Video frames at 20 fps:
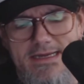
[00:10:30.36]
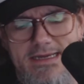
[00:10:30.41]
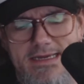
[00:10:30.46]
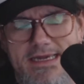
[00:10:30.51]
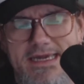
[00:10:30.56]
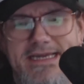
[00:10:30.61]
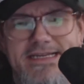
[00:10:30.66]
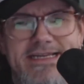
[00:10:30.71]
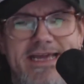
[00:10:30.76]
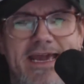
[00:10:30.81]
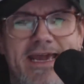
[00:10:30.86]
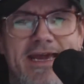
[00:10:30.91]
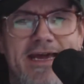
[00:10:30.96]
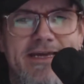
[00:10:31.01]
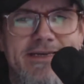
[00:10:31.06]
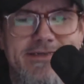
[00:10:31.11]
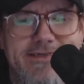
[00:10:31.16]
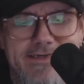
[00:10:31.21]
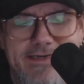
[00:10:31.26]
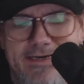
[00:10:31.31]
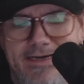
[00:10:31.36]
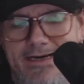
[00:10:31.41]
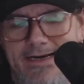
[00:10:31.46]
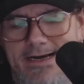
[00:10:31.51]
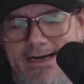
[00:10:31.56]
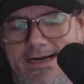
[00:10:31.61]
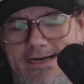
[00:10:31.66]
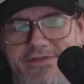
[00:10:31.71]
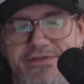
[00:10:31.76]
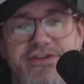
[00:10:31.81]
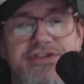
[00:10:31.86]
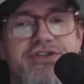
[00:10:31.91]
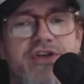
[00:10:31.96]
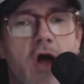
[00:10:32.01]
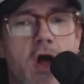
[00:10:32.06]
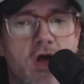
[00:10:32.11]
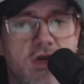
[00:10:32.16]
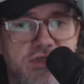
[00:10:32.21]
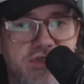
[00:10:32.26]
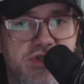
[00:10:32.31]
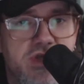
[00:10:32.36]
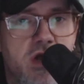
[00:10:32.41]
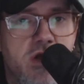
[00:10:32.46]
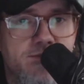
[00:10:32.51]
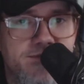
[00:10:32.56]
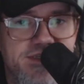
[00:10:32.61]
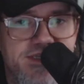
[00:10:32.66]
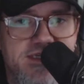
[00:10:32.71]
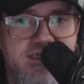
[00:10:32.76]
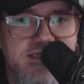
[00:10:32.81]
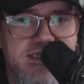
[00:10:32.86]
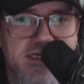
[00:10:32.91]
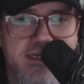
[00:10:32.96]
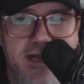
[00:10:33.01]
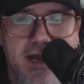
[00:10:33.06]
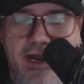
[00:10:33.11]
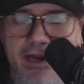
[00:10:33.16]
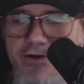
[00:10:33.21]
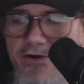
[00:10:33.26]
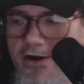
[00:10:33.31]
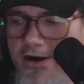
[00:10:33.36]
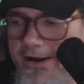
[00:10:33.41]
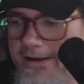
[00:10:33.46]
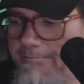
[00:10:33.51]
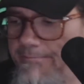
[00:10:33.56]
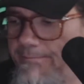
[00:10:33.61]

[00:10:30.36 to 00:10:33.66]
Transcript: It had the song Psalm 69 on it.